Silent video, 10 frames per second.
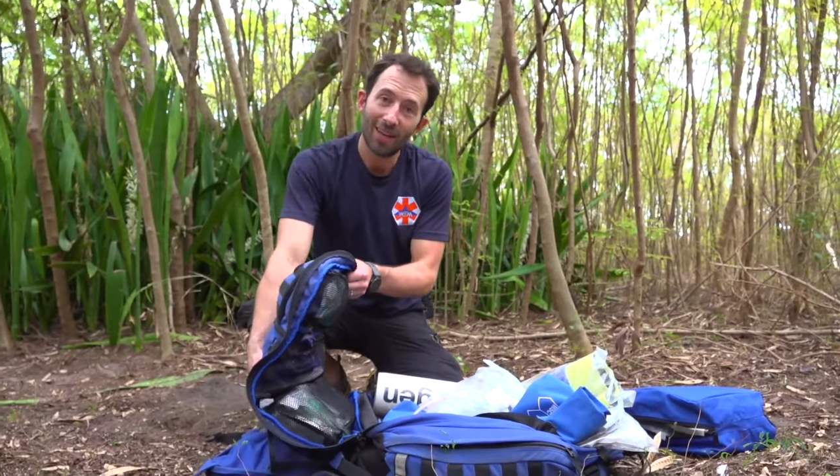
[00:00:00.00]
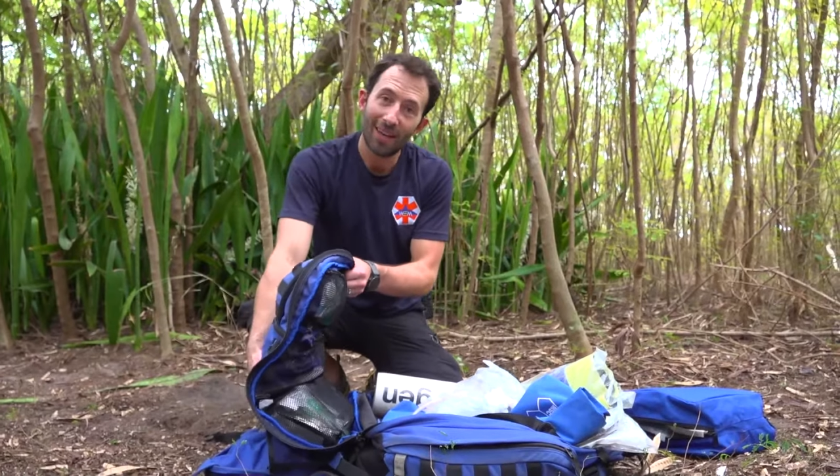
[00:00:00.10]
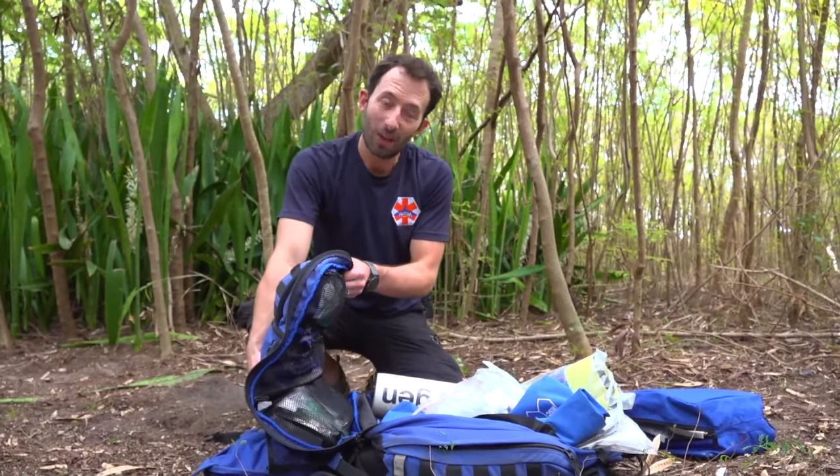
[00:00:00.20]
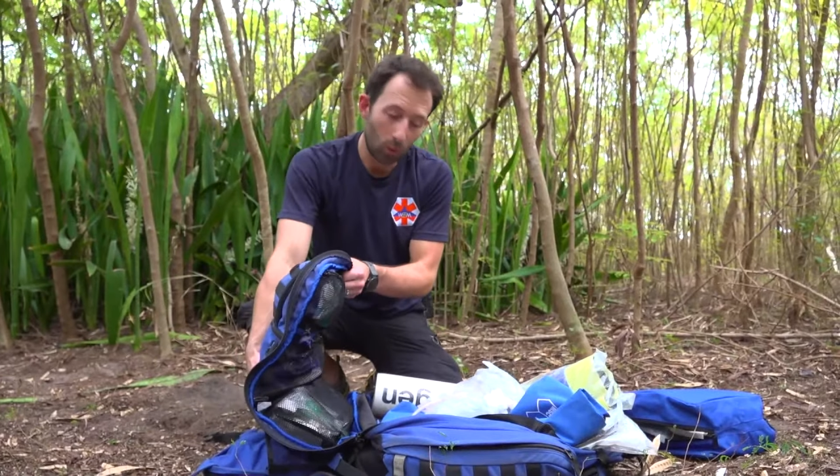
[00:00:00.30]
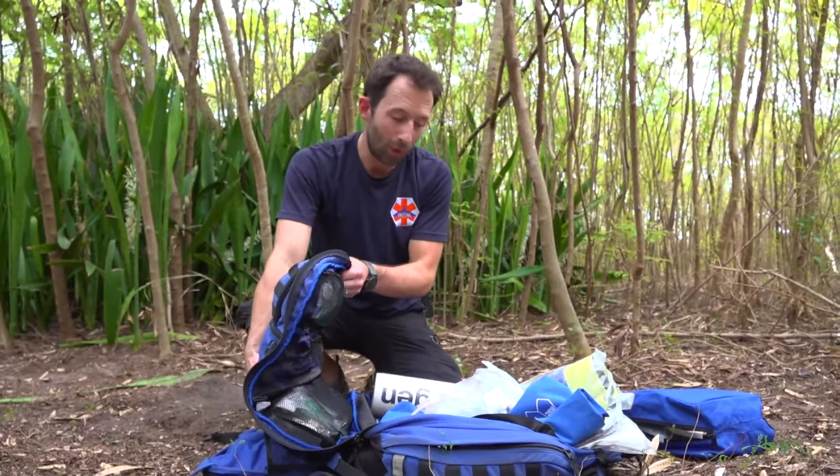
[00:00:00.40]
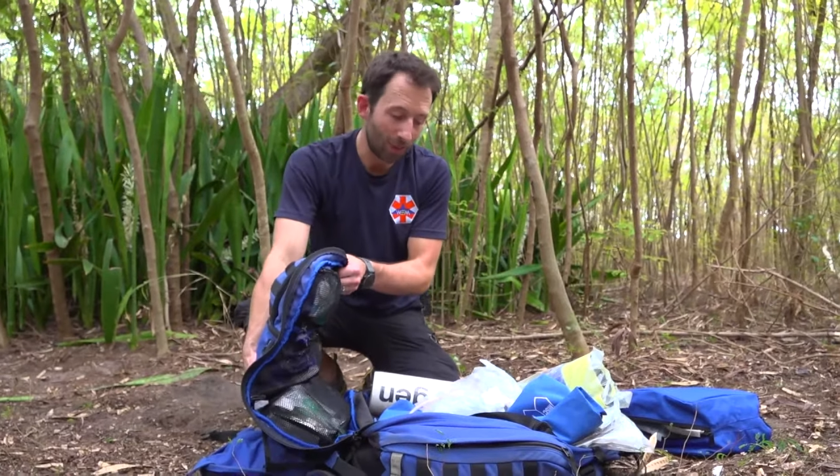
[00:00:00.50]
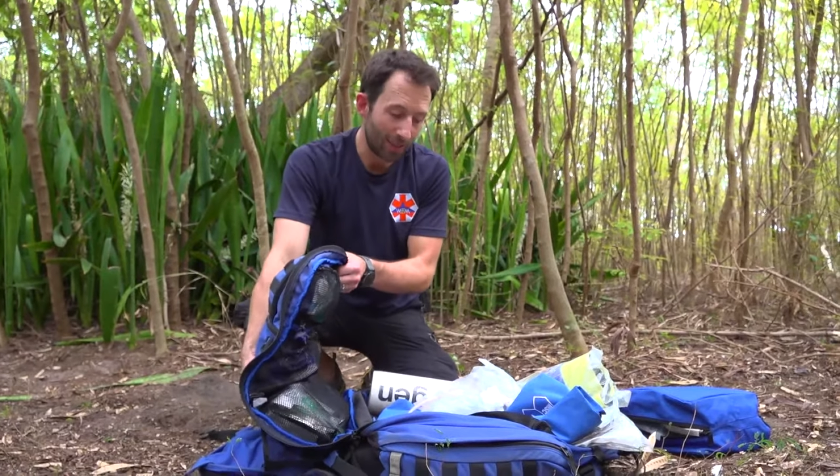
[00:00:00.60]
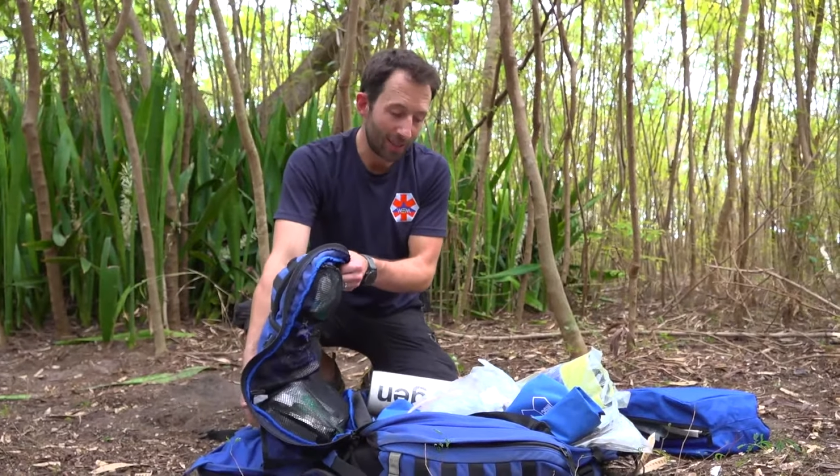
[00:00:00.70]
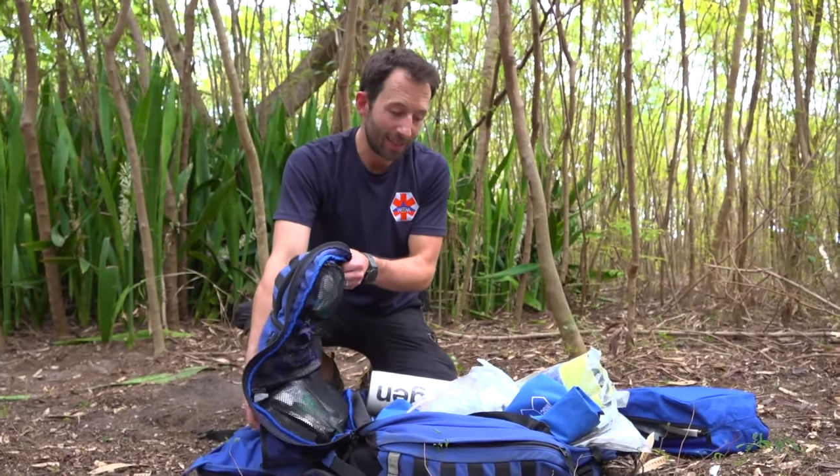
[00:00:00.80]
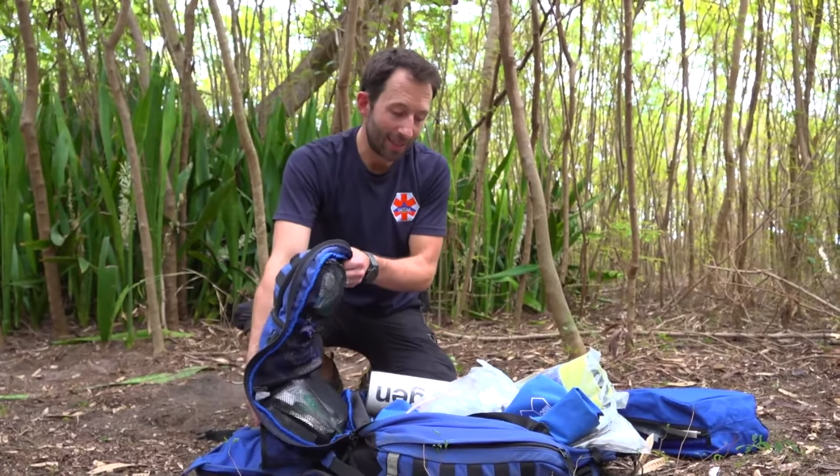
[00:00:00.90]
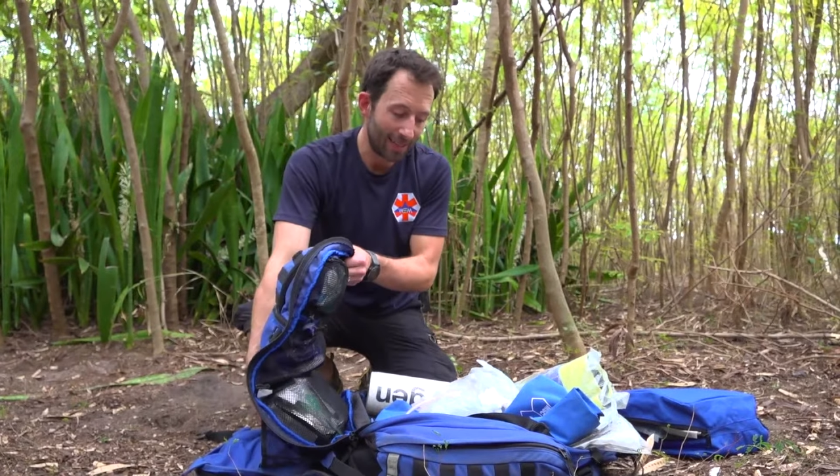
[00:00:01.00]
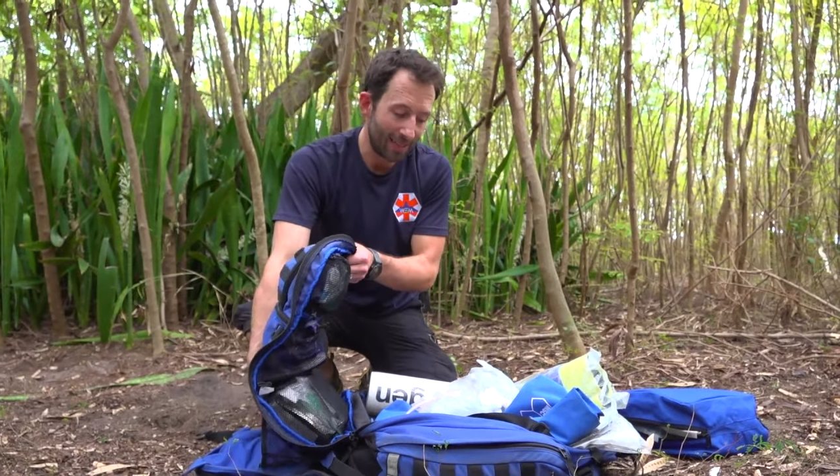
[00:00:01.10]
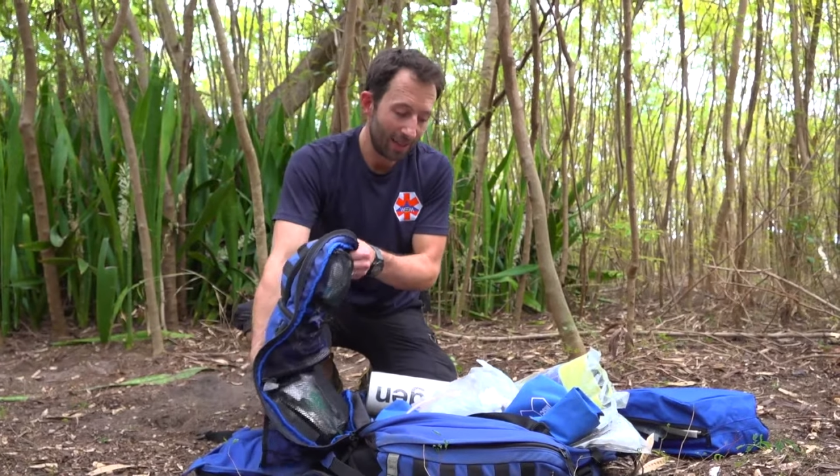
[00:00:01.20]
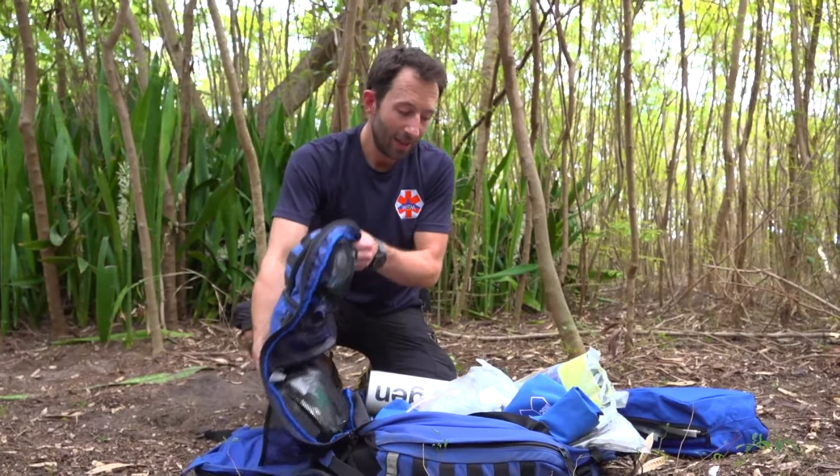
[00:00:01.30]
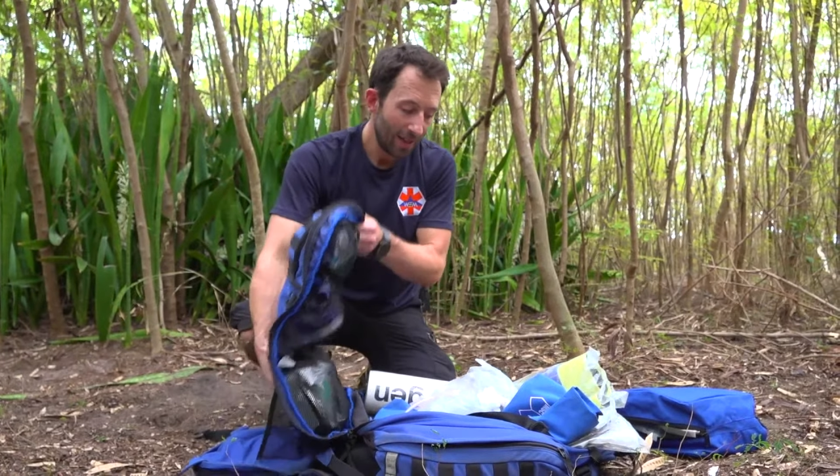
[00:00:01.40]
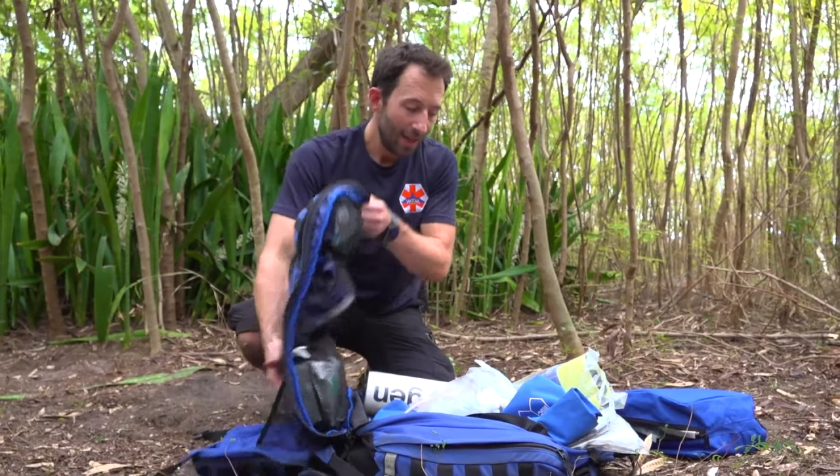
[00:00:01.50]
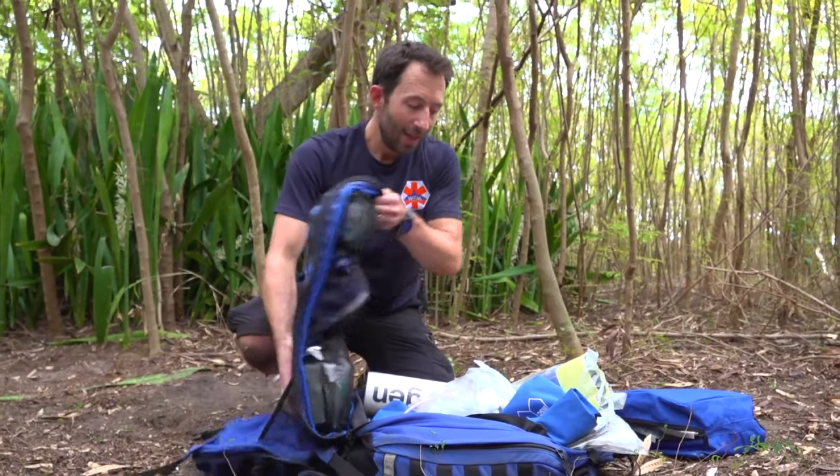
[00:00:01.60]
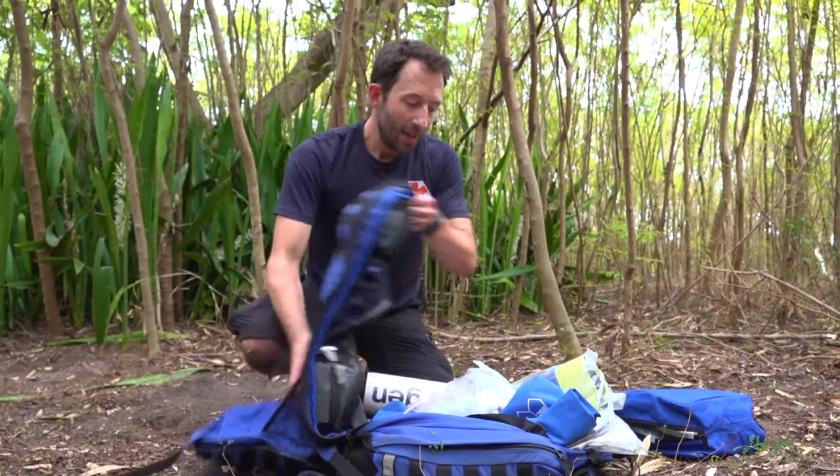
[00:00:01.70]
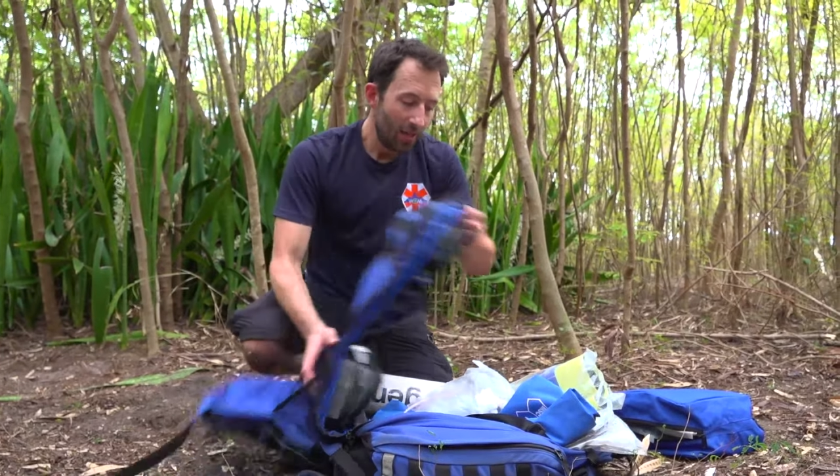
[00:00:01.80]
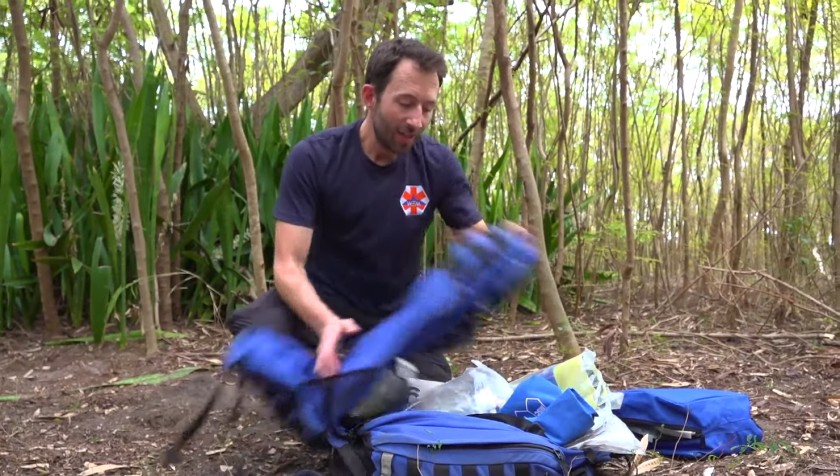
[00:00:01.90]
in a wilderness setting.
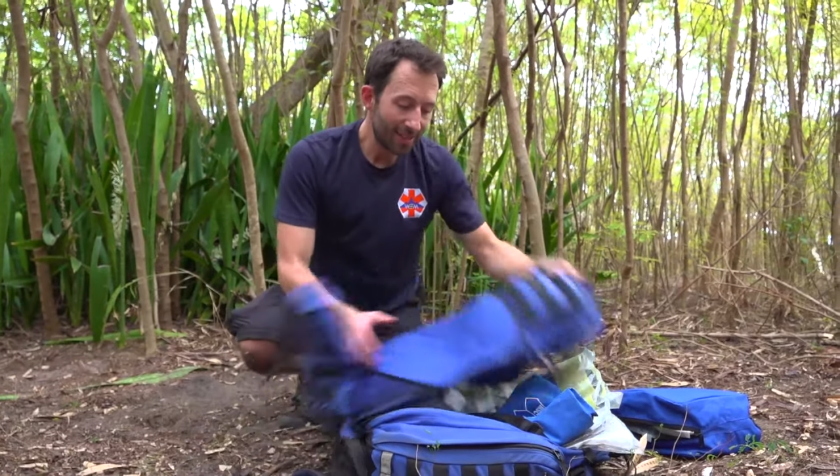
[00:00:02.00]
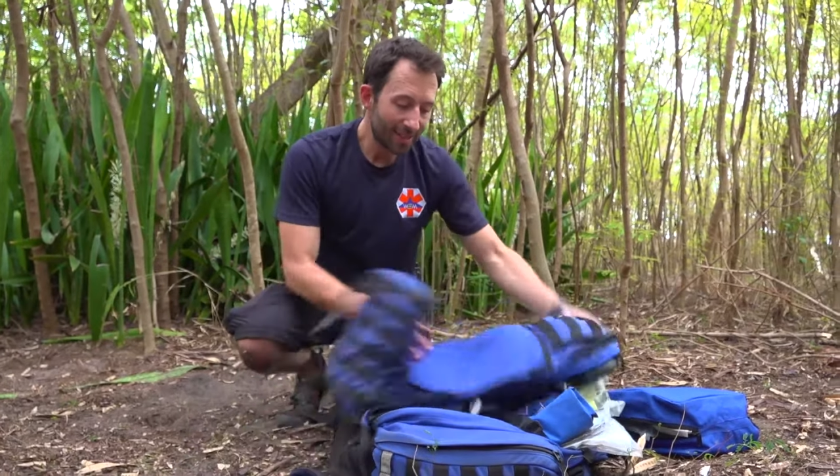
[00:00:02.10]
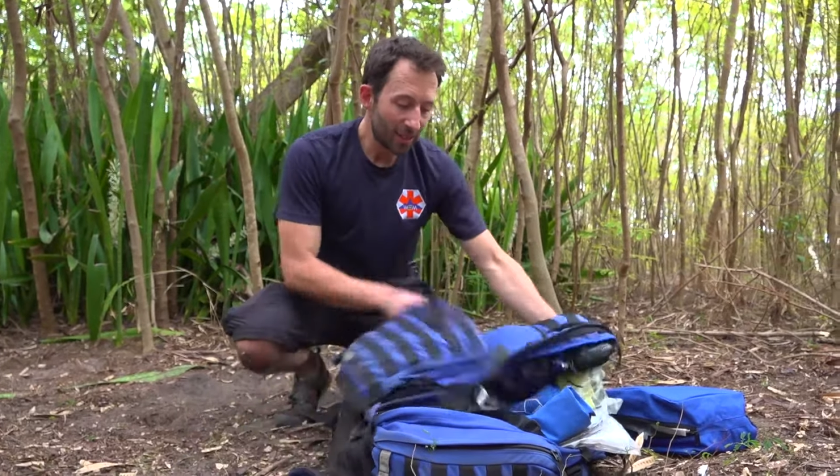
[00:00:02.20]
This